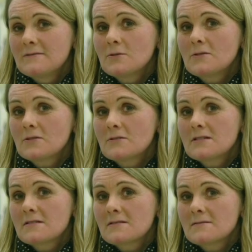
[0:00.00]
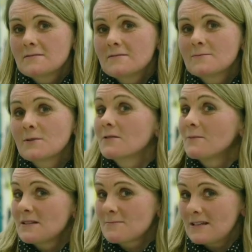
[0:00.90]
Volvo is one of
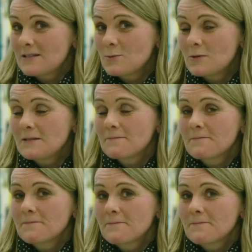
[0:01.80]
the best places to be.